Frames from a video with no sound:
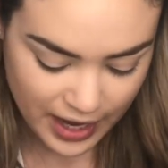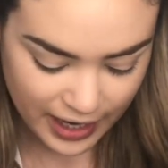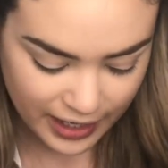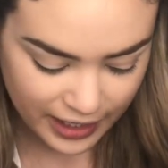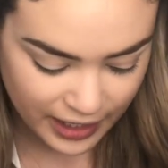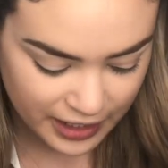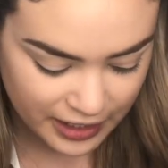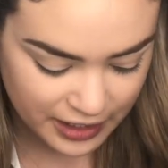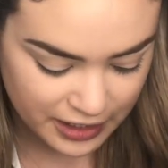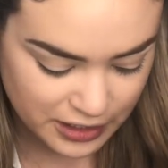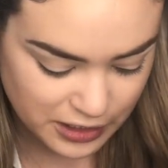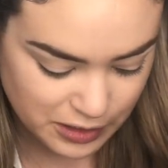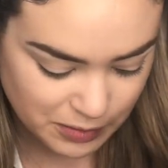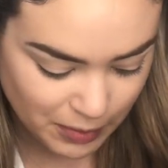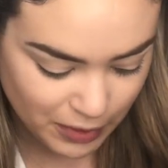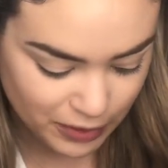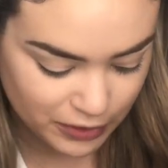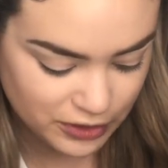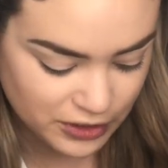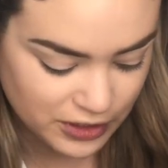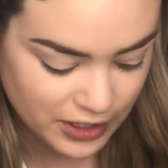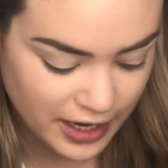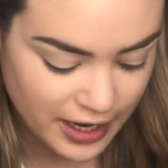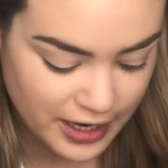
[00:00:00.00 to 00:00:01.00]
I got it in a
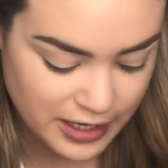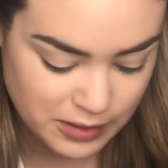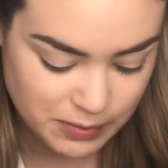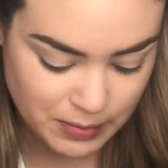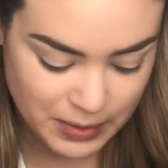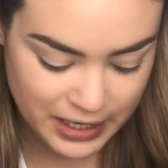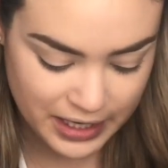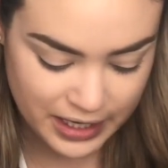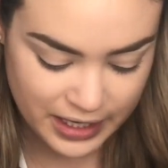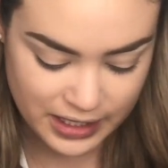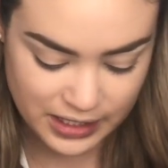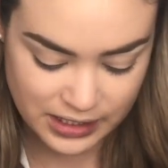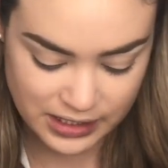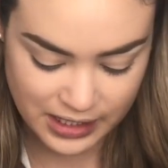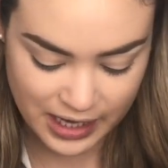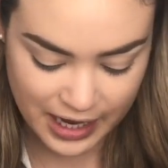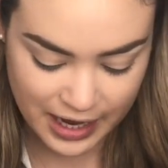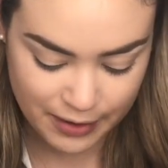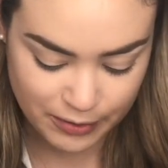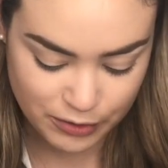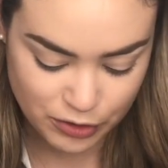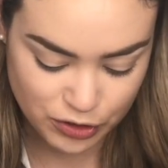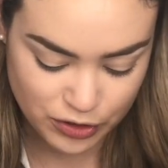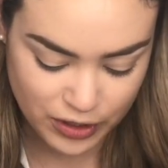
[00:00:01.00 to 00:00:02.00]
smaller size because
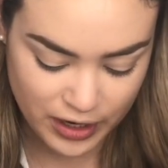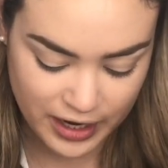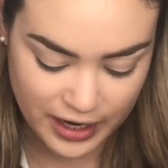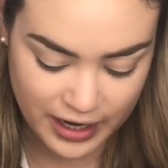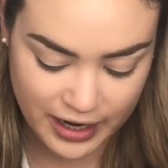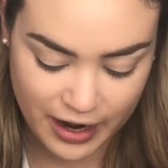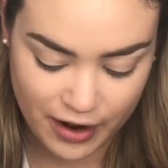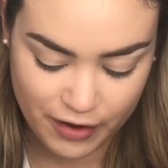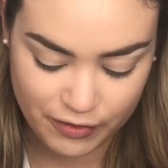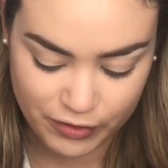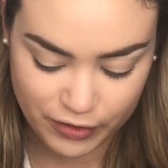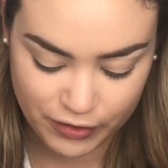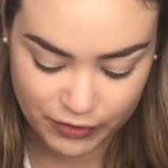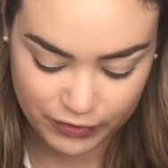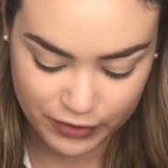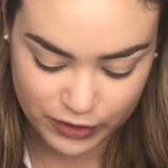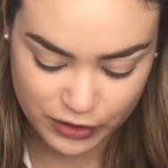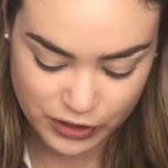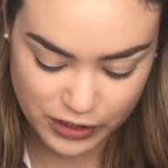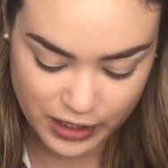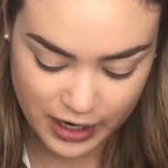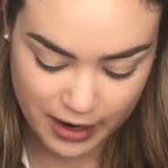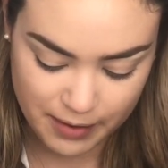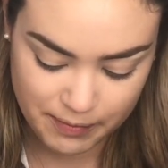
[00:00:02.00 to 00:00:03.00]
I was trying it out for the
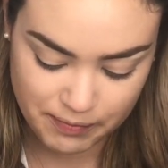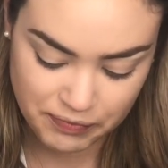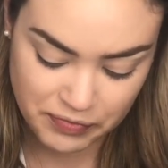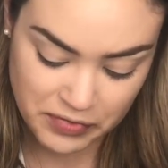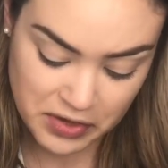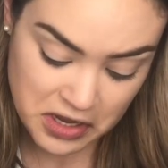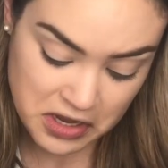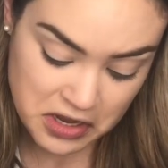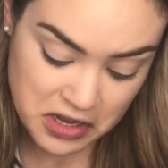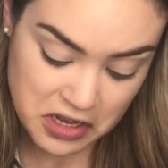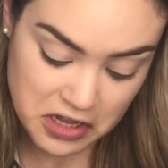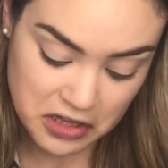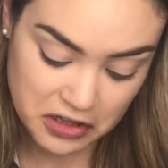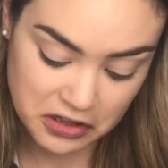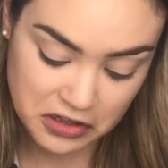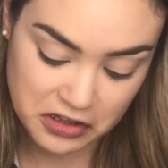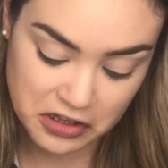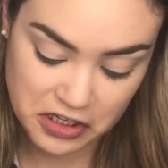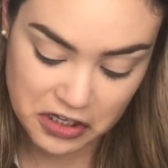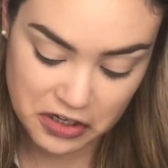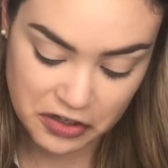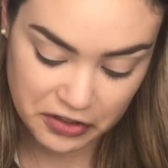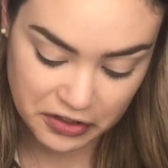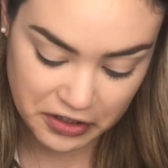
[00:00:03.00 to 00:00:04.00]
first time.
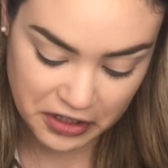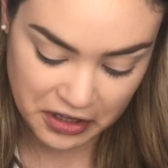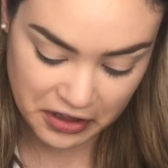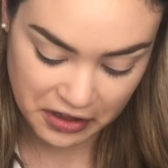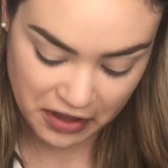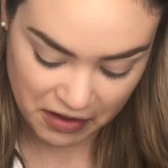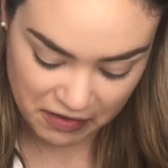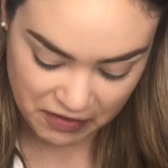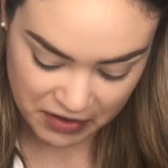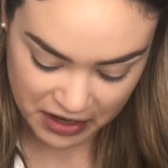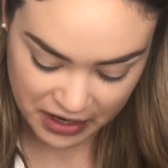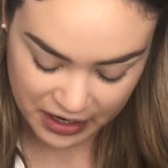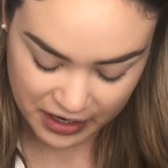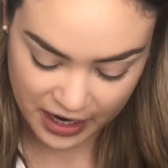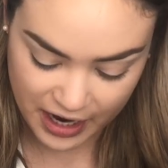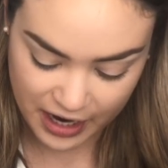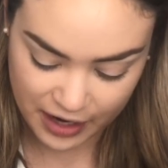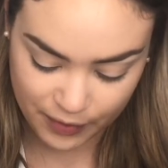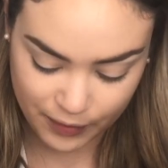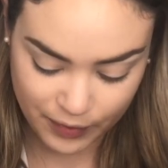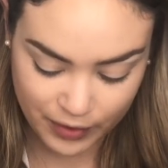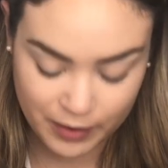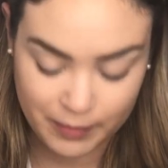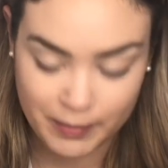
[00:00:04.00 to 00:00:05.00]
Literally love it,
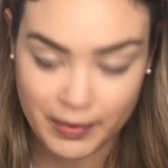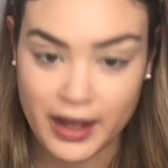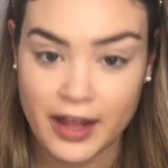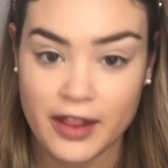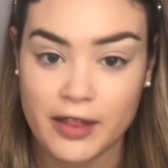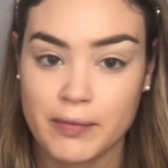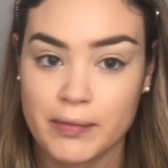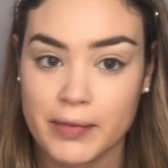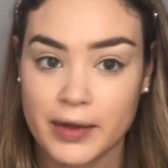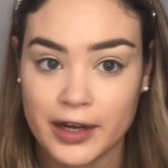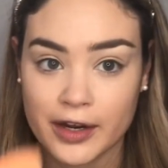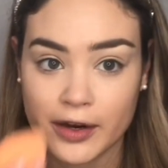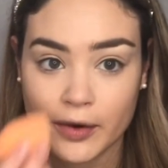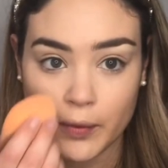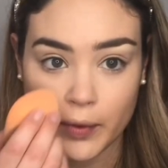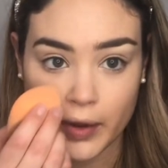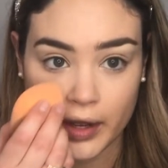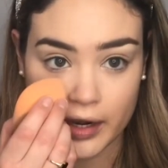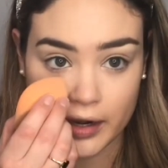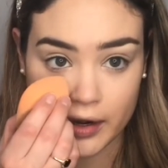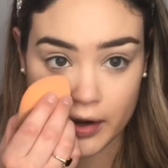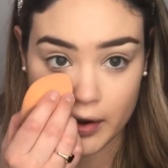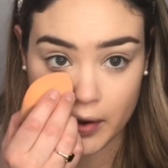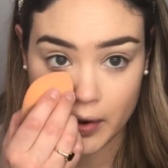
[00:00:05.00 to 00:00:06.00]
kind of want to buy the bigger
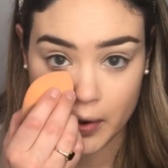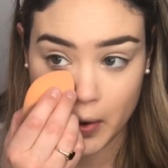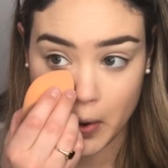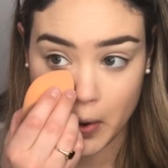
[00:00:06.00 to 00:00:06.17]
one.